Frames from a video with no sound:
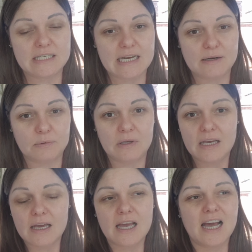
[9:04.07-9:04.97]
down.
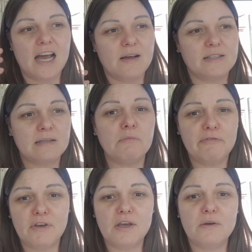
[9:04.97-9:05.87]
Some of
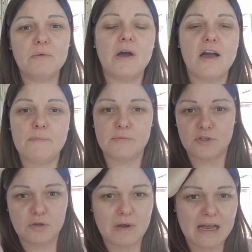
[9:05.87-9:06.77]
you
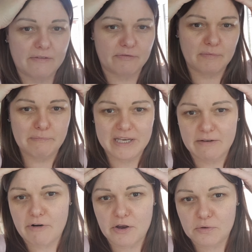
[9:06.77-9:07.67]
do have
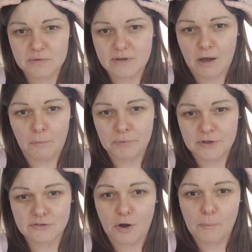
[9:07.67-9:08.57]
mini rows up
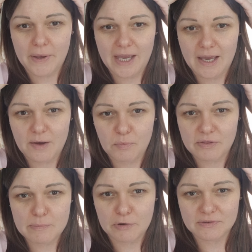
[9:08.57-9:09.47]
the top here
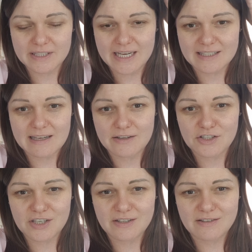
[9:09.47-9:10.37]
with your bonded
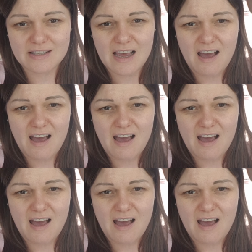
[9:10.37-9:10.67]
extensions.